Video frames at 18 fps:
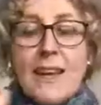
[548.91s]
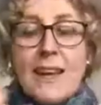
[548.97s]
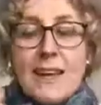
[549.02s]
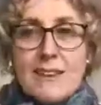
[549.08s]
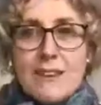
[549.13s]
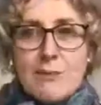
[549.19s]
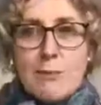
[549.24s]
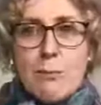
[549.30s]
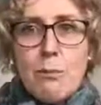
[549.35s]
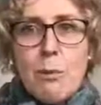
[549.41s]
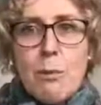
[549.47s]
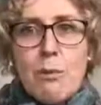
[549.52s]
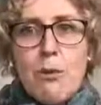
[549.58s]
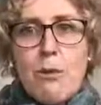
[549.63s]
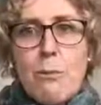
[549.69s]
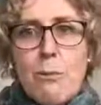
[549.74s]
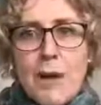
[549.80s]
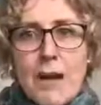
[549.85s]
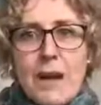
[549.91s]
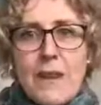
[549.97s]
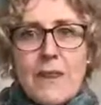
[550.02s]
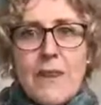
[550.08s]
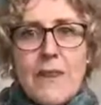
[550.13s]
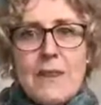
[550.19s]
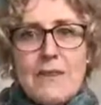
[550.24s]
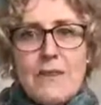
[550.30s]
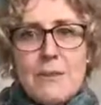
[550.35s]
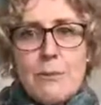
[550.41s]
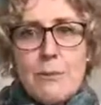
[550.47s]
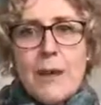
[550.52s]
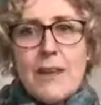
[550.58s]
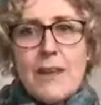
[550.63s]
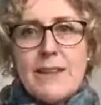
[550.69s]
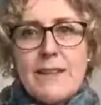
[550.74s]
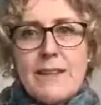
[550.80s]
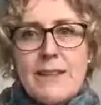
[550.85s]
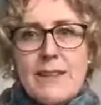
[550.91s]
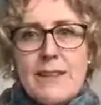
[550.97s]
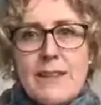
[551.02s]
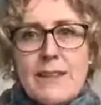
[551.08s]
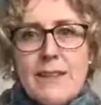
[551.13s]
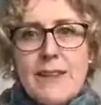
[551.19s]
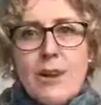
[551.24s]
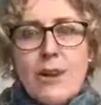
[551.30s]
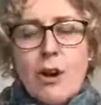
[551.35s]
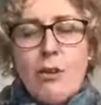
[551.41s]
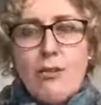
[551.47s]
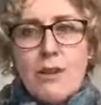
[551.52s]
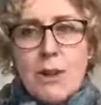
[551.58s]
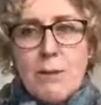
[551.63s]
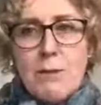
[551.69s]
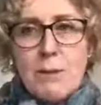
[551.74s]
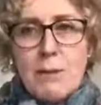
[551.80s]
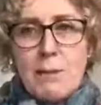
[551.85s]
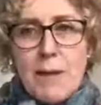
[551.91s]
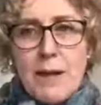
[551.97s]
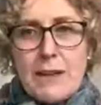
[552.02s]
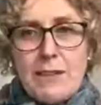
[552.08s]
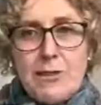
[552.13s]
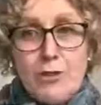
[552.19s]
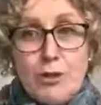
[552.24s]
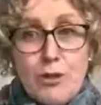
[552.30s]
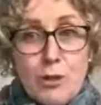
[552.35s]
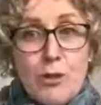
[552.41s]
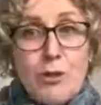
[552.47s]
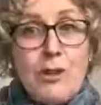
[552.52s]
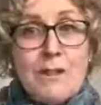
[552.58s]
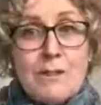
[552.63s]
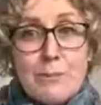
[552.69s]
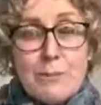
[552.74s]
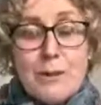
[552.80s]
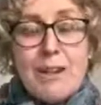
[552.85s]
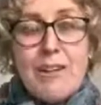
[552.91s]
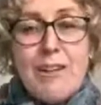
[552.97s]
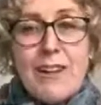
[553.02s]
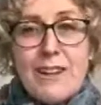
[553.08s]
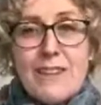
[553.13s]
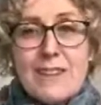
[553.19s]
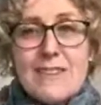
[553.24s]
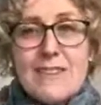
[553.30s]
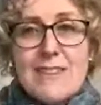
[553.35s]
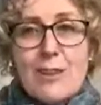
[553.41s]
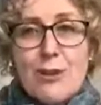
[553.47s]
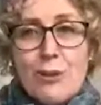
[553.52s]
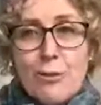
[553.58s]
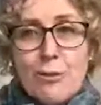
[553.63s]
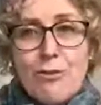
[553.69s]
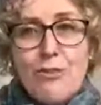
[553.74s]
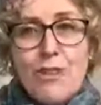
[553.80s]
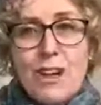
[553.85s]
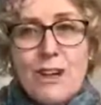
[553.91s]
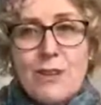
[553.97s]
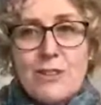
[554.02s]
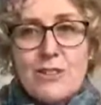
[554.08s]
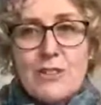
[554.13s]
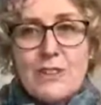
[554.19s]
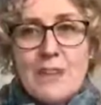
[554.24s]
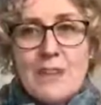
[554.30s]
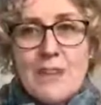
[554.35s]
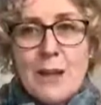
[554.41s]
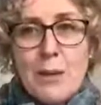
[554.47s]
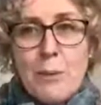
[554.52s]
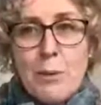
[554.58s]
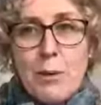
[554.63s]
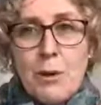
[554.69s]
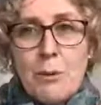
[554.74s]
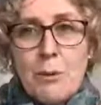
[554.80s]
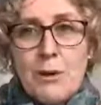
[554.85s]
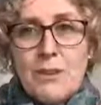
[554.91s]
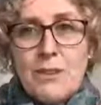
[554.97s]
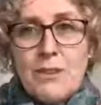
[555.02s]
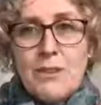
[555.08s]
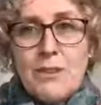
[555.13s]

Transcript: It's more about that space of coming back to your experience that you felt in that moment